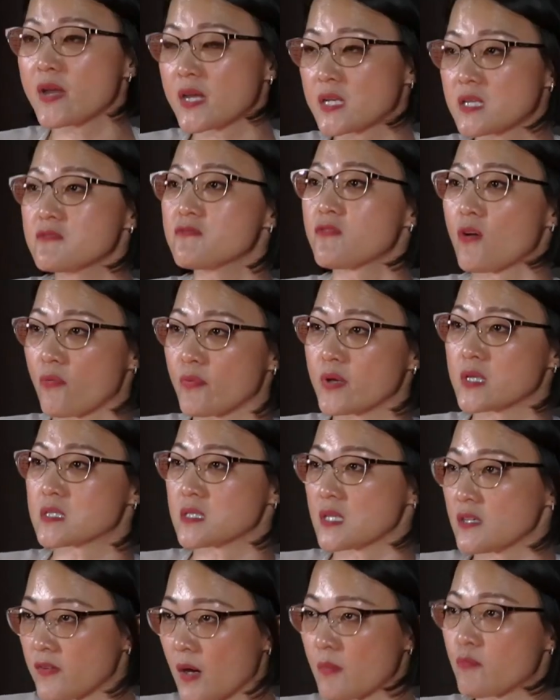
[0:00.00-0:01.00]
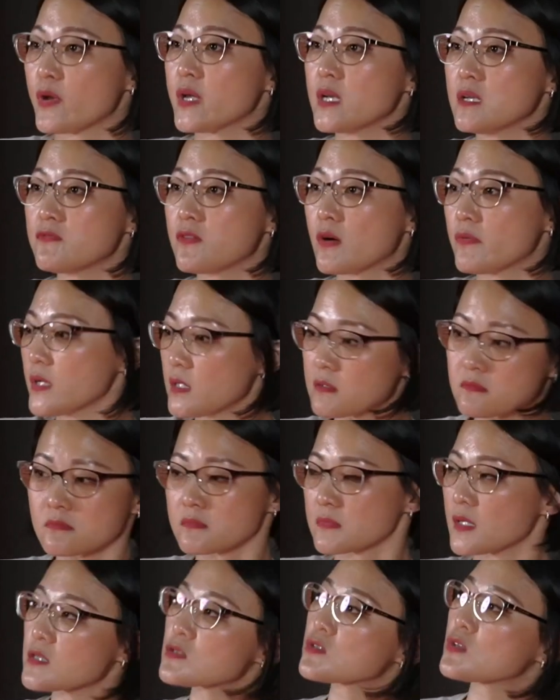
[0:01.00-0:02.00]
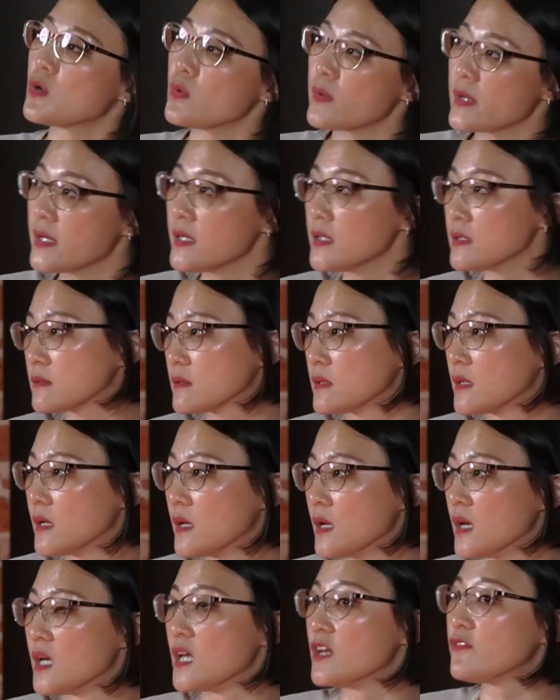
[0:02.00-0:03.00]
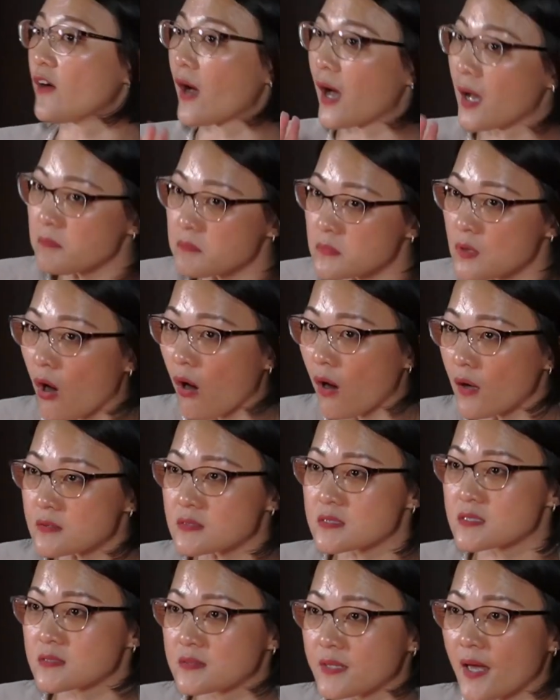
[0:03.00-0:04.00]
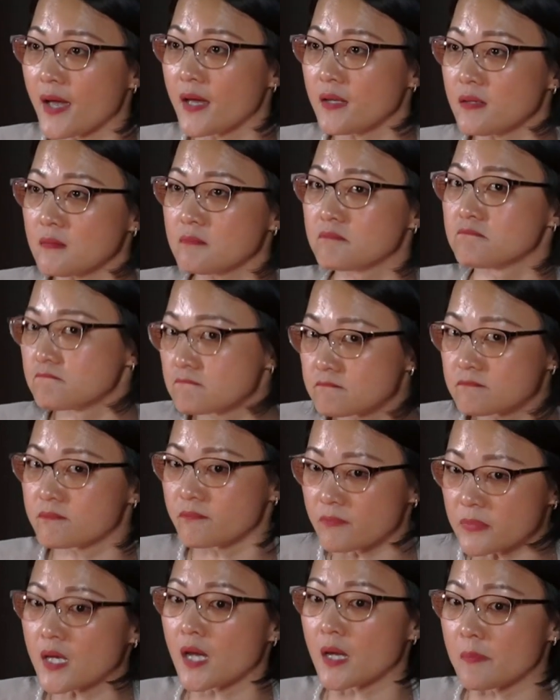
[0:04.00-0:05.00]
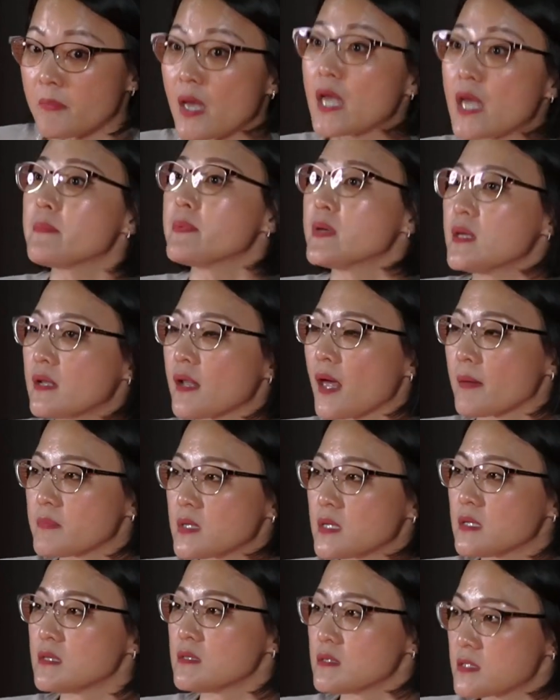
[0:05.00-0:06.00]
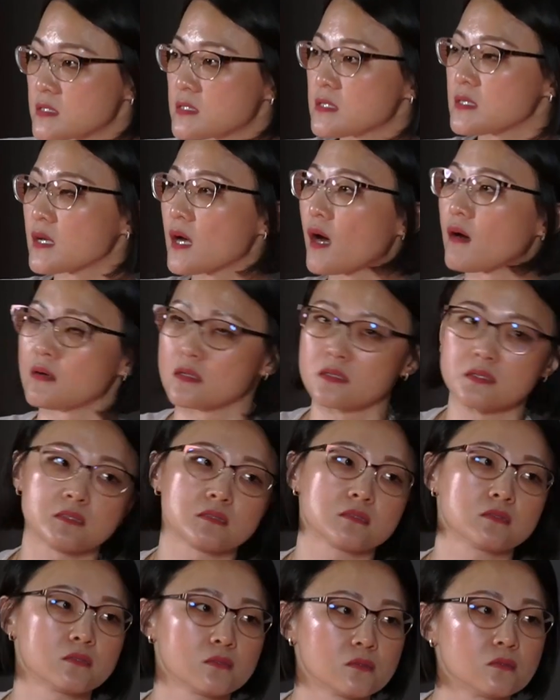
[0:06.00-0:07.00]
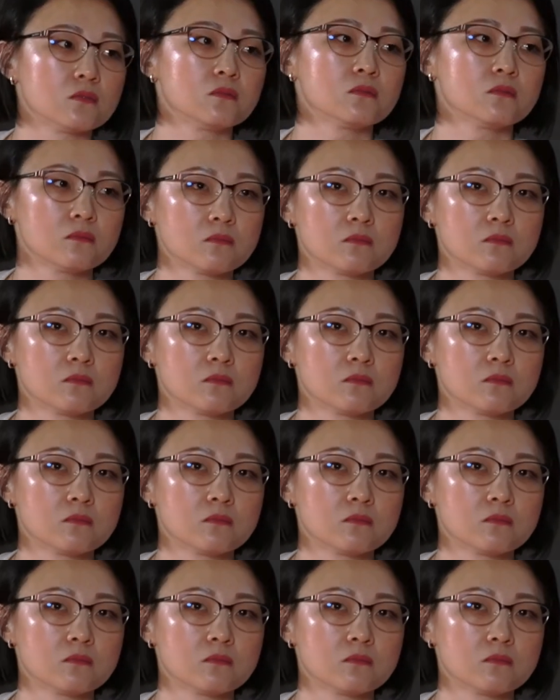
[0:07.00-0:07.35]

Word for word: ready for it? If I'm ready for it, let's go ahead. If I'm not, then okay, maybe let me seek out a little